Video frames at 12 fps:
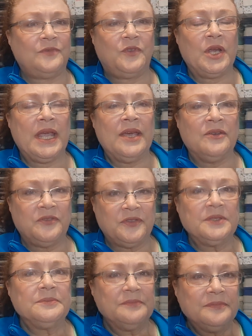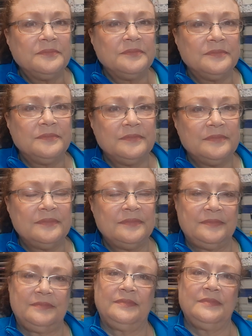forgive.
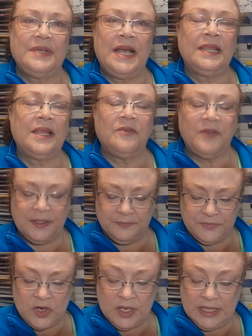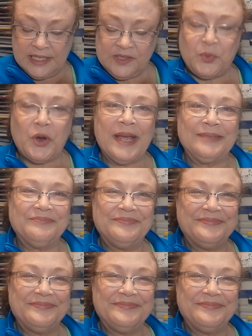I love it. All right, let's pray.